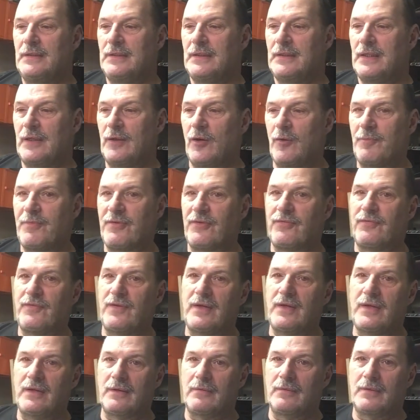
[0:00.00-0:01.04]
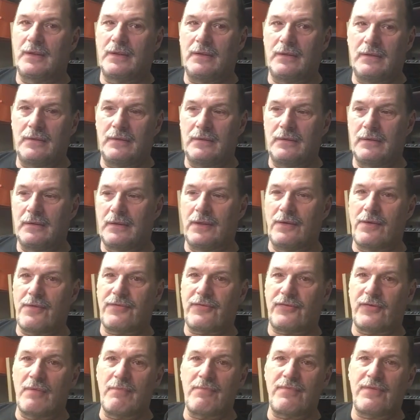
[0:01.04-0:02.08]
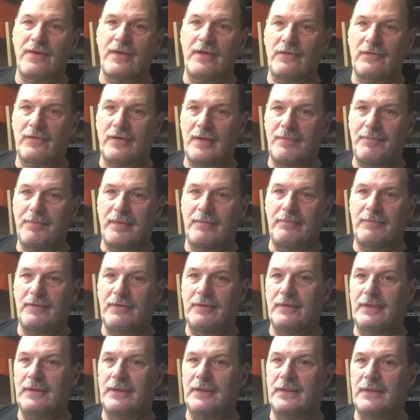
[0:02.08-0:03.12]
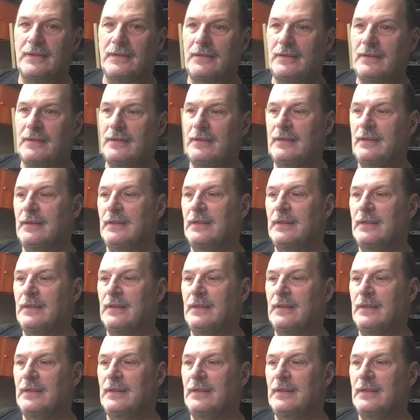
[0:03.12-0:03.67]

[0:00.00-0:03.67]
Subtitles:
I hope this video will clear some things up I'm doing here.